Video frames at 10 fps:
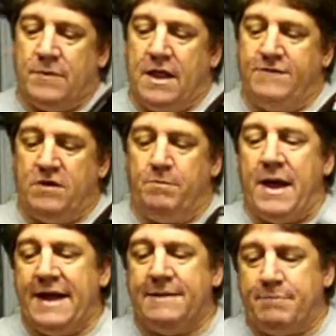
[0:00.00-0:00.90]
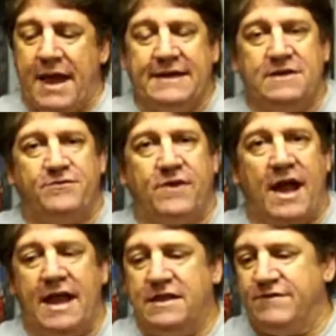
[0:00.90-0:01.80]
If you buy it bind and
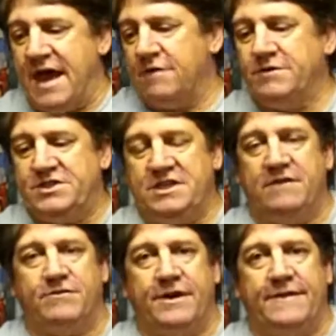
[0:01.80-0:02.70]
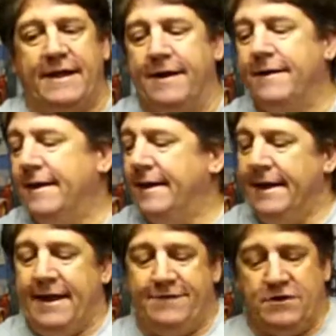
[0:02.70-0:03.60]
fly, you've got a receiver in there.
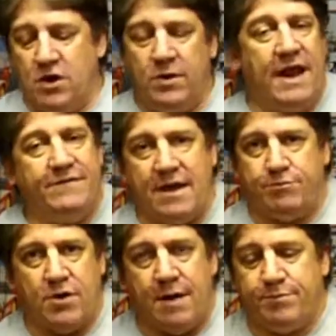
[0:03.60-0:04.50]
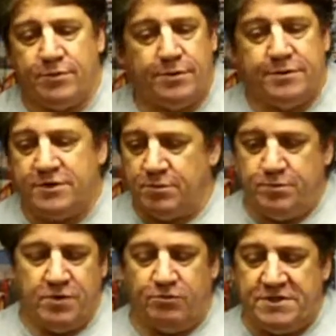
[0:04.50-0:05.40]
If you don't have that proper,
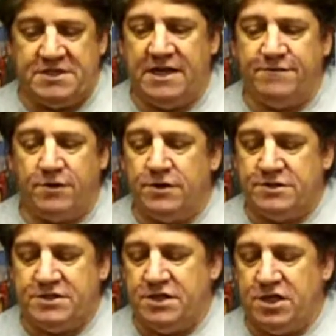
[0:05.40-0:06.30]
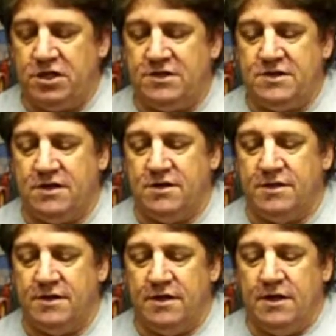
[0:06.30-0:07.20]
the receiver
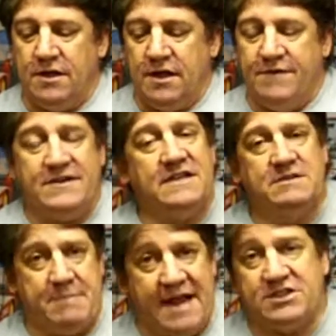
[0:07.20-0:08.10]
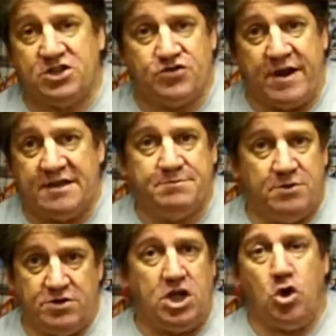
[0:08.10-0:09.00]
if it doesn't match the
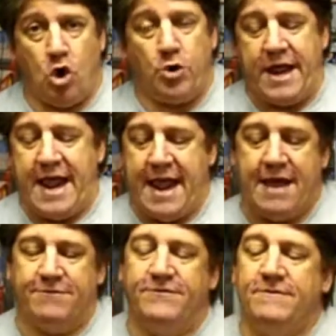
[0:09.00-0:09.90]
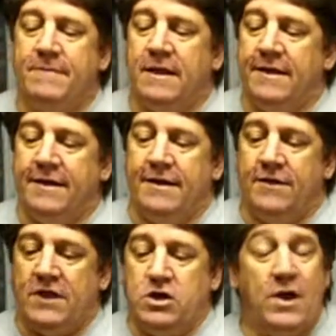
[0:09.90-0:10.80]
transmitter that you already have,
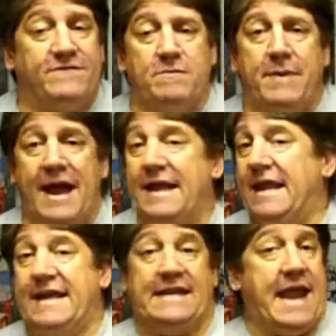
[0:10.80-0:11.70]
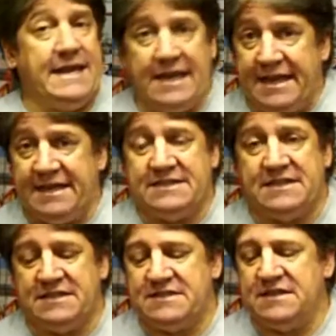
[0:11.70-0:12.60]
then you have to buy like an AnyLink
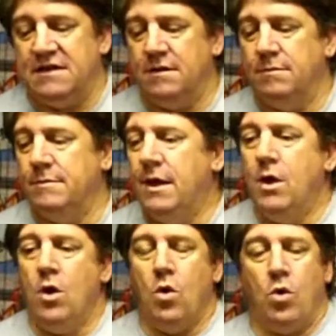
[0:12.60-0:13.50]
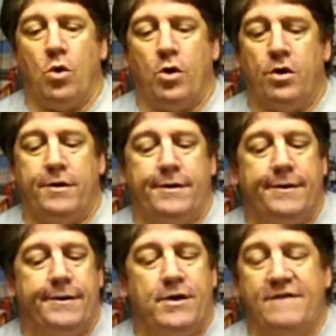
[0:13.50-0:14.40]
system, or
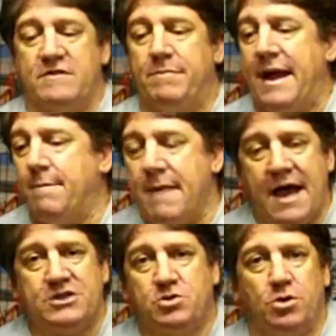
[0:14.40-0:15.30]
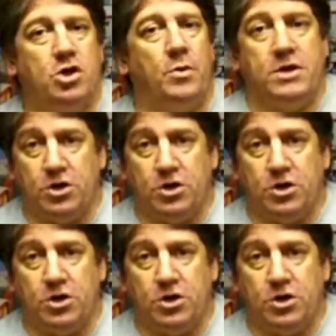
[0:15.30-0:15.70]
you have to buy a module to go in your